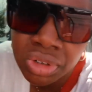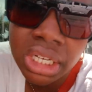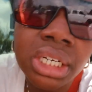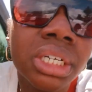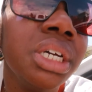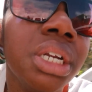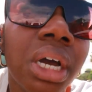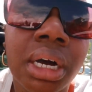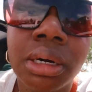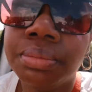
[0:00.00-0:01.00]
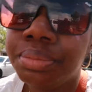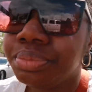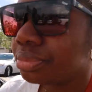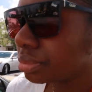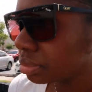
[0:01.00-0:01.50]
really good um,
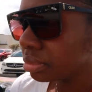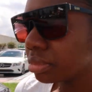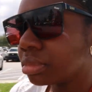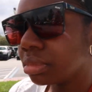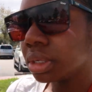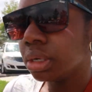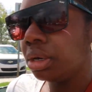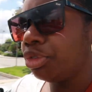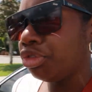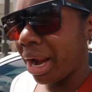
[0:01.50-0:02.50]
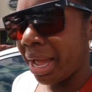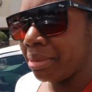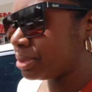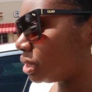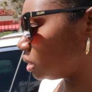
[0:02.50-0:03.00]

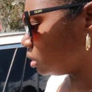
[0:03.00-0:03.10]
wraps.